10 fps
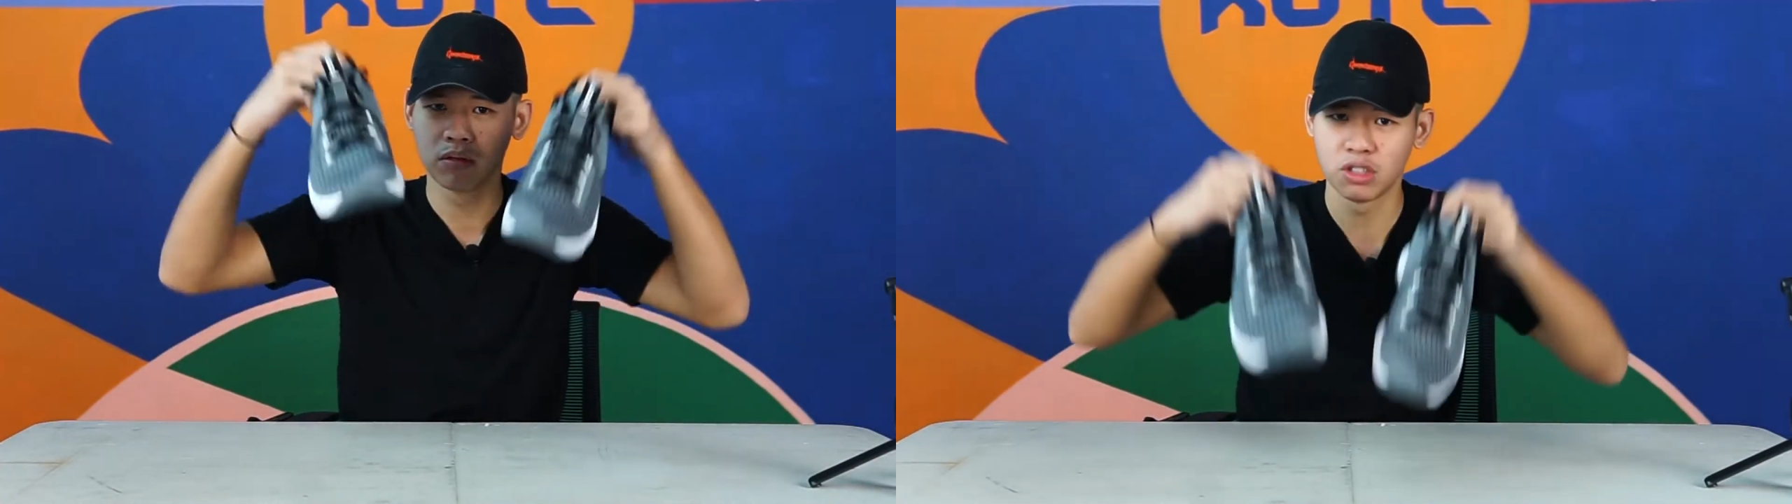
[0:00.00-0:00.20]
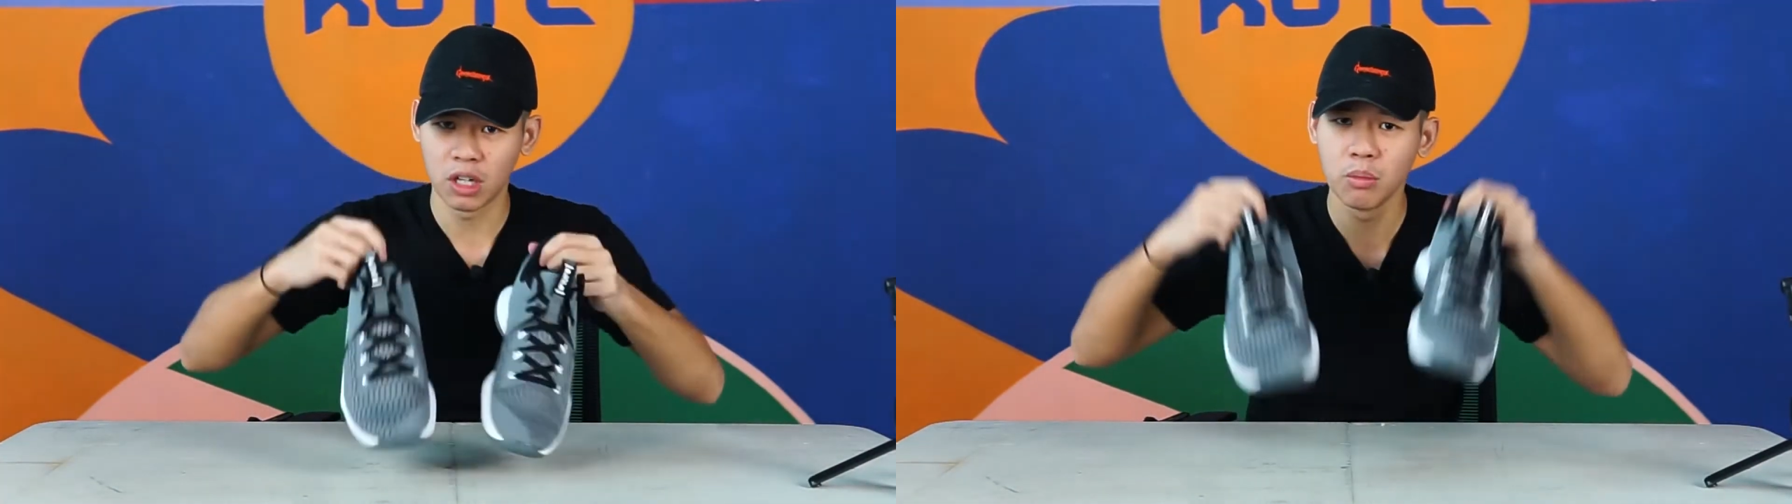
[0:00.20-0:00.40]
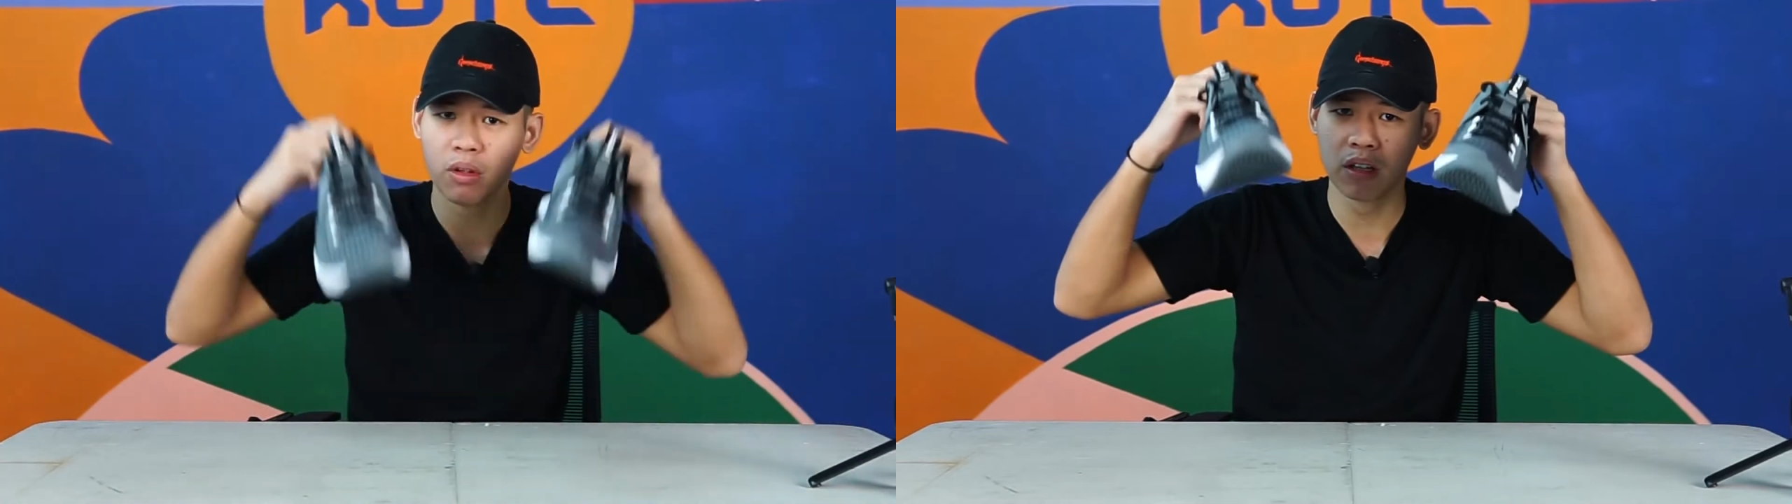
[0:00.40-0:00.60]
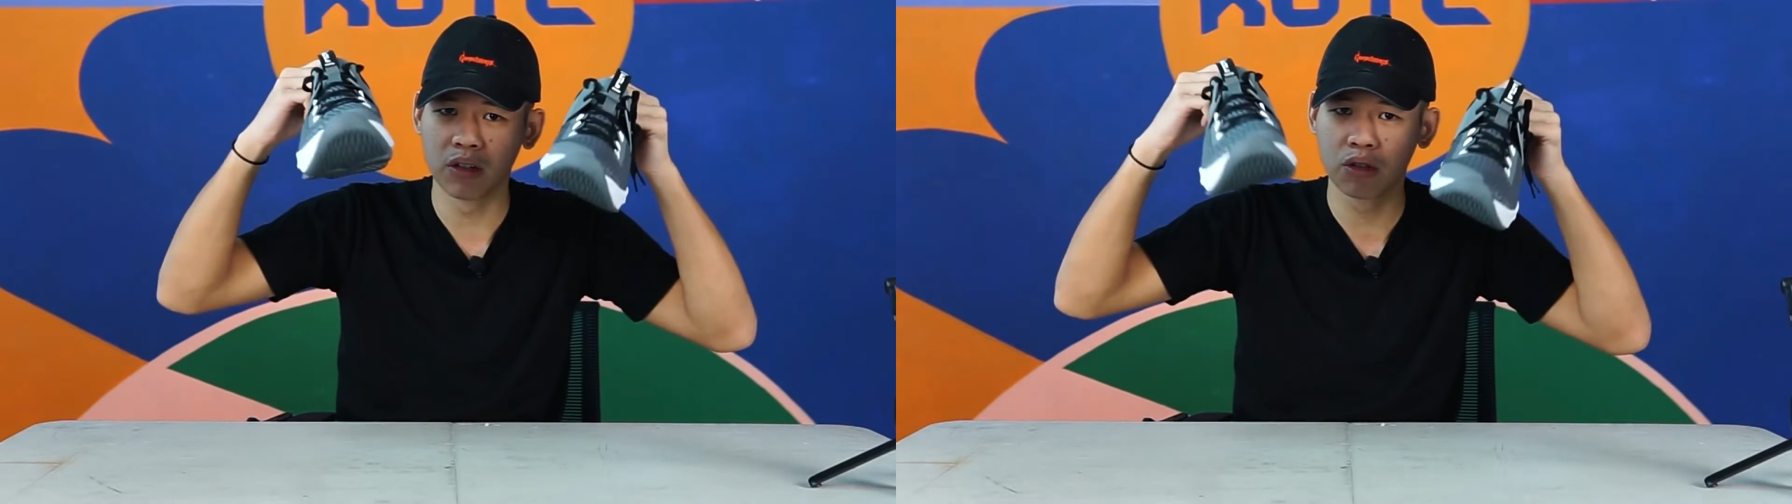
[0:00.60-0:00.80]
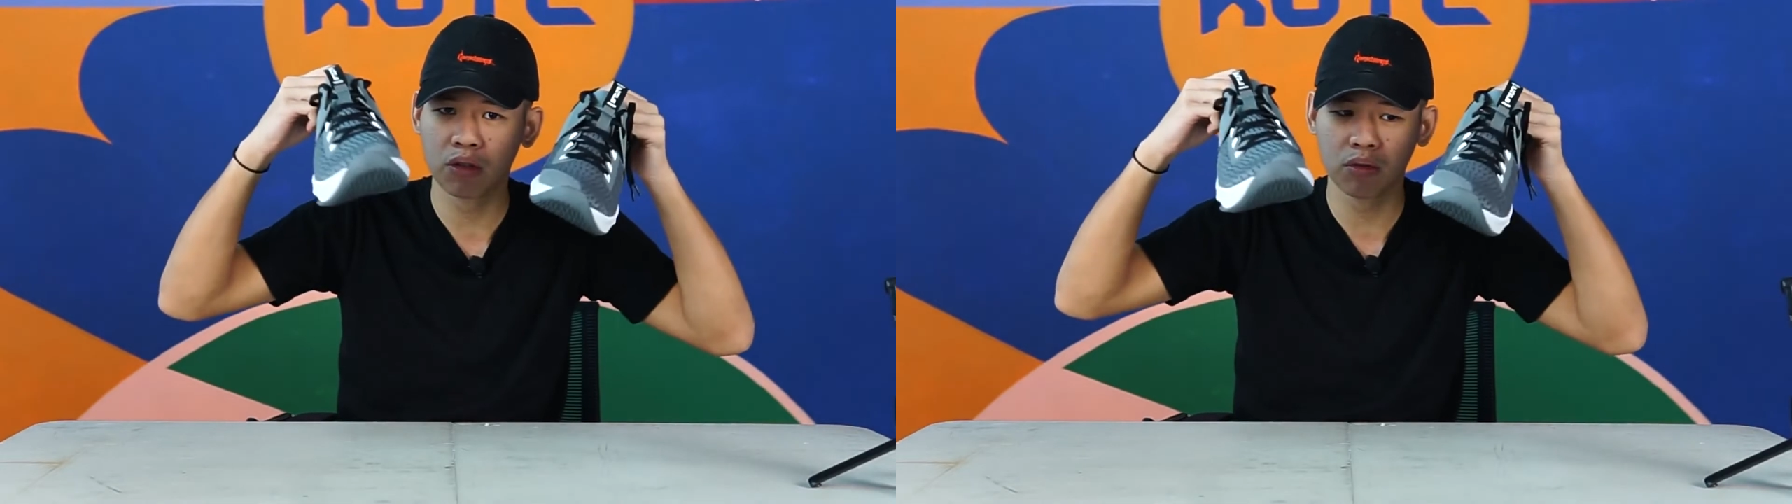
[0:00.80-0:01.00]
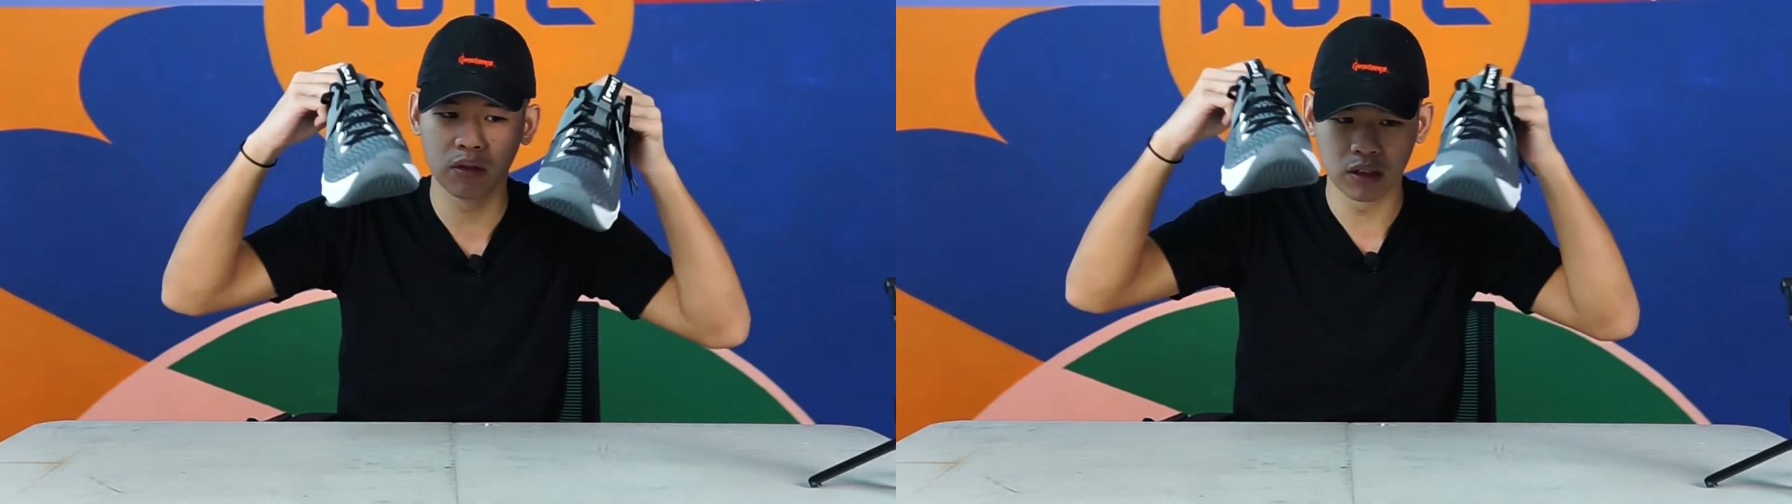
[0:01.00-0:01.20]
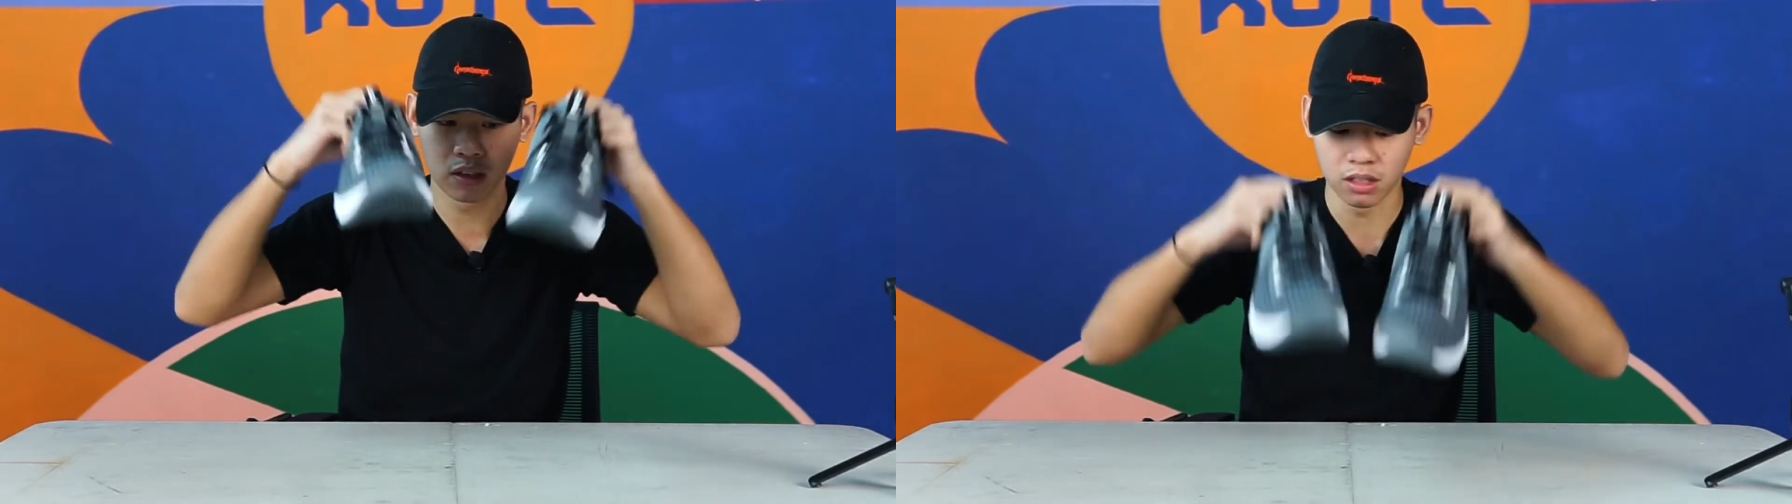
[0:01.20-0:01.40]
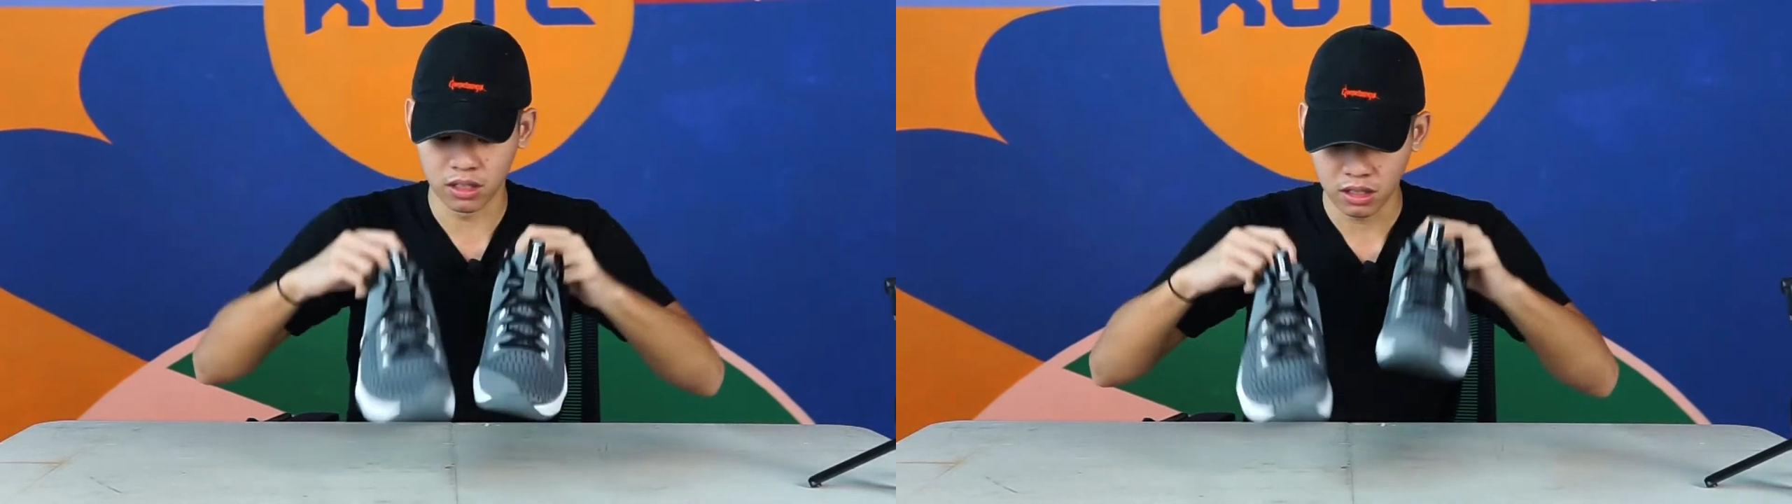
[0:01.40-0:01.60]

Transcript: jump with the shoe, is